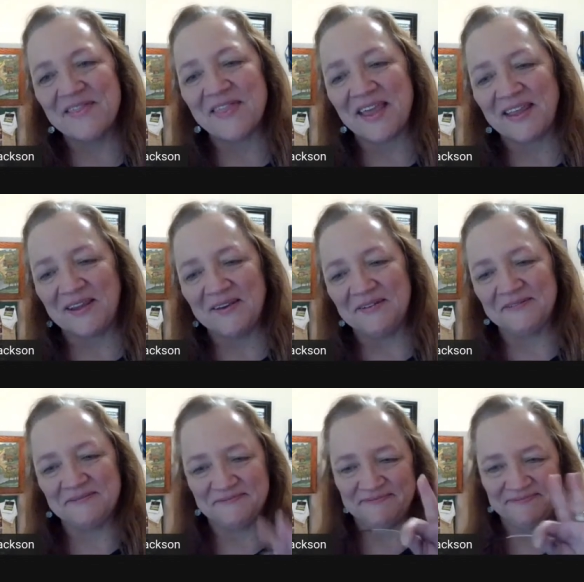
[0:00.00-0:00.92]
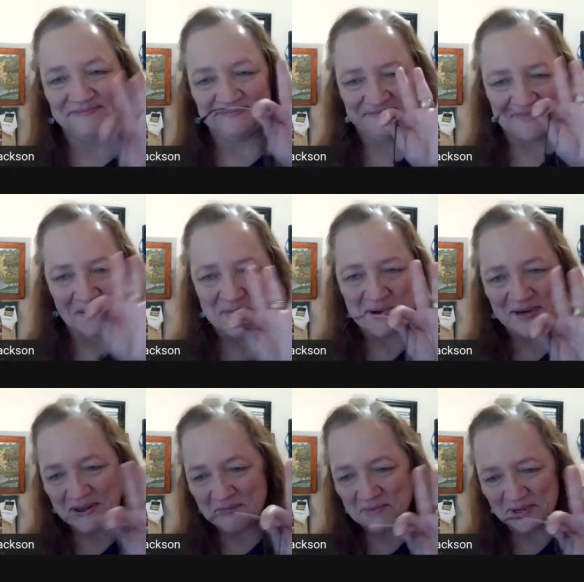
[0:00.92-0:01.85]
Thank you. I'm
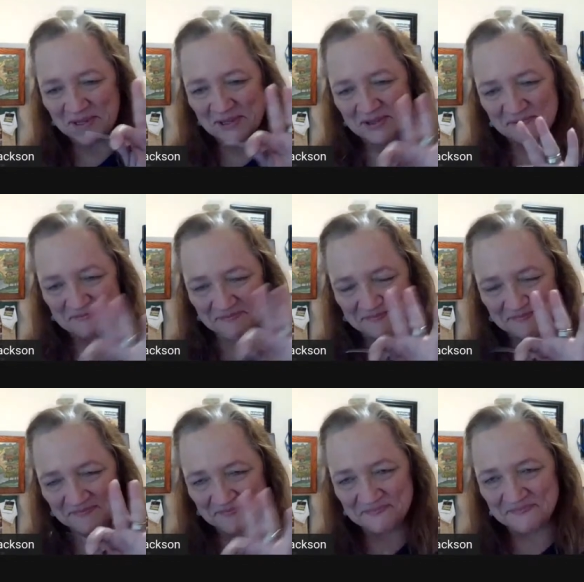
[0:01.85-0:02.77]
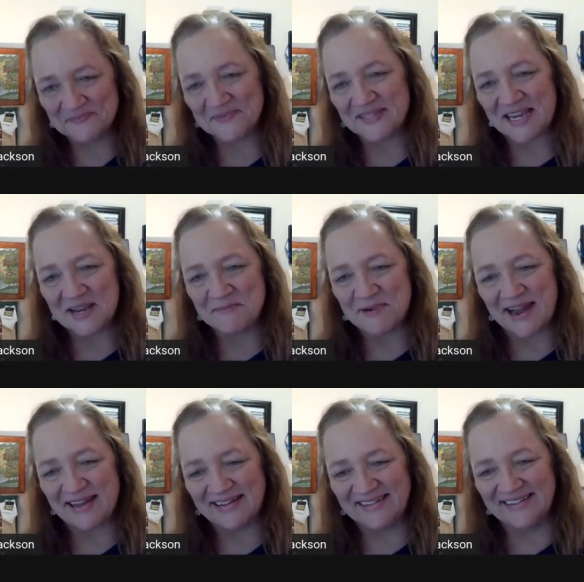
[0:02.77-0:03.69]
gonna say
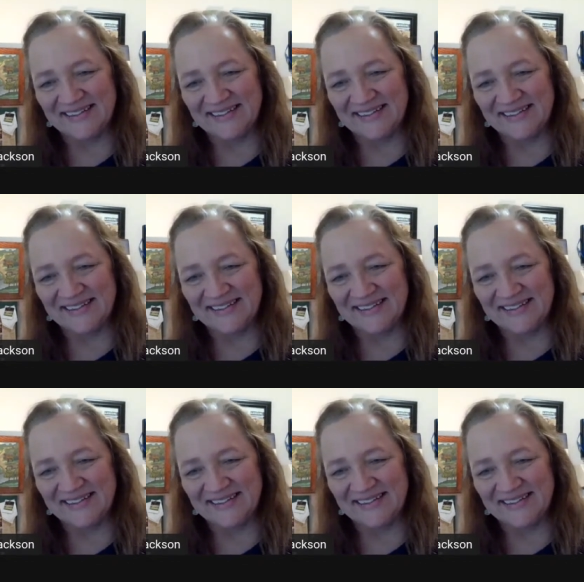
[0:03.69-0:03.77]
goodbye.